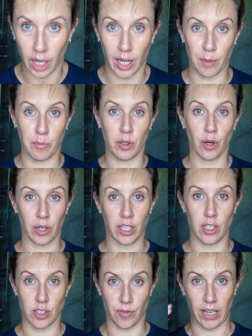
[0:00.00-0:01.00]
I am not a
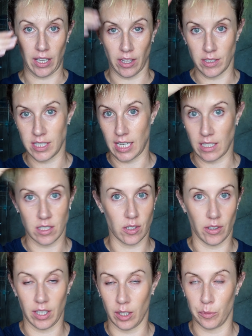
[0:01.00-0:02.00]
huge fan of those things.
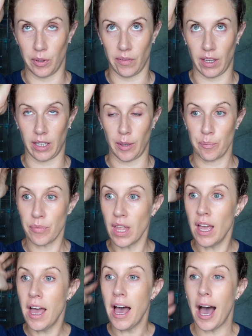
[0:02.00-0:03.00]
Sorry, I'll move that again.
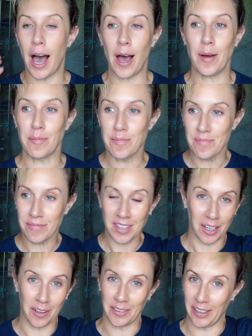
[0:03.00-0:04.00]
Oh
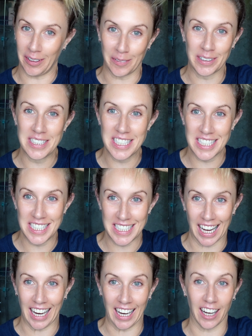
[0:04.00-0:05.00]
no, it wants to
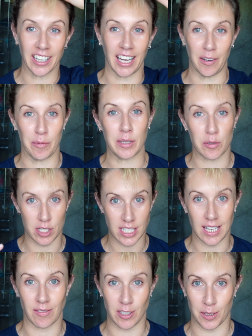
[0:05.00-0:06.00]
stay. Okay, we'll just
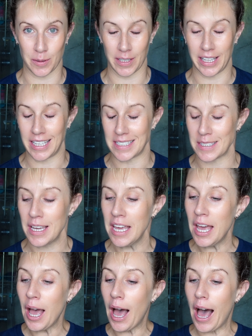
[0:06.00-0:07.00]
have to talk like this.
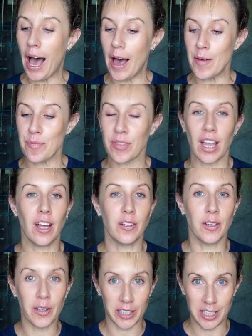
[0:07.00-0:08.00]

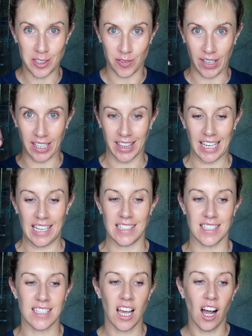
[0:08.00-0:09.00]
Not a huge fan of
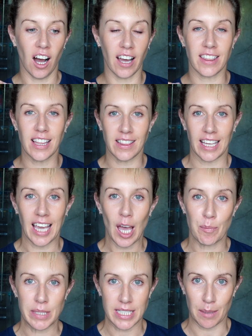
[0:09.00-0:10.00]
these. I think they
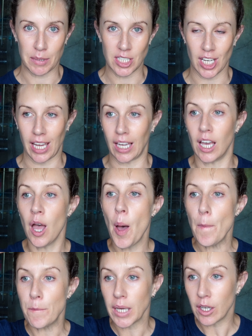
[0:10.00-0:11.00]
can be damaging.
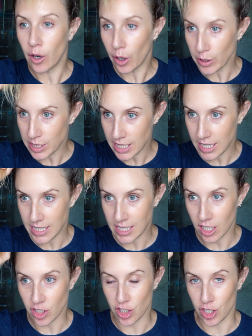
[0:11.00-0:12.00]
Because it
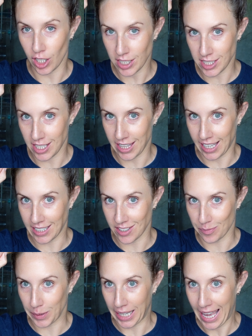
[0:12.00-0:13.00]
is just at the end
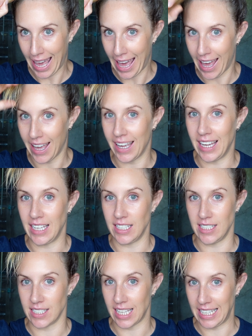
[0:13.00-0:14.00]
of my hair, it
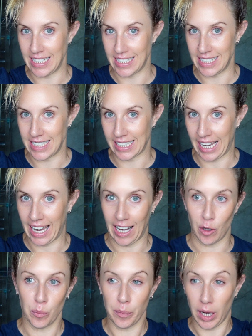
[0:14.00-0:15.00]
is easy to get
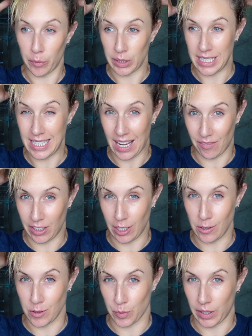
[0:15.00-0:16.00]
out, but I would never
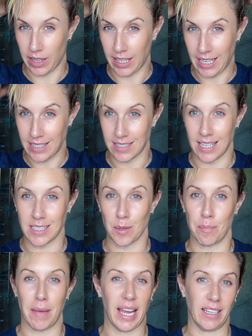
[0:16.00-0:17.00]
use one of these as a
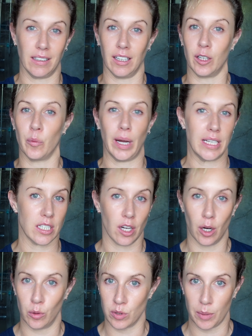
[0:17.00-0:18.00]
main way to
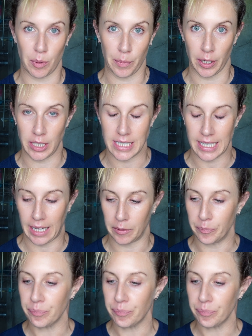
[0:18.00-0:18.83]
hold up a ponytail.